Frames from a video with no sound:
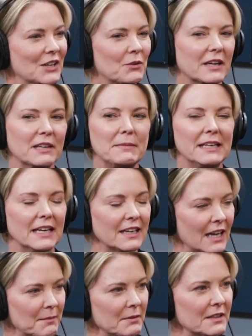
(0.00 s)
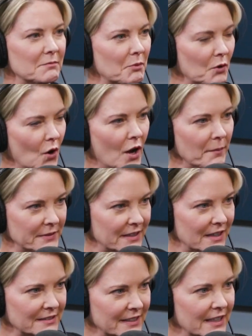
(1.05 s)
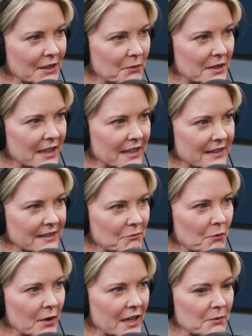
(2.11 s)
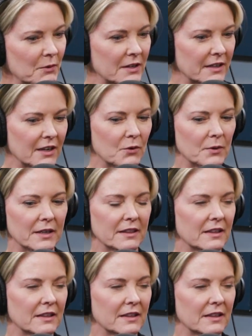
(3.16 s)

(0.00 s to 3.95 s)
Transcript: Well, give me a couple of prompts and I'll tell you what I want to go with.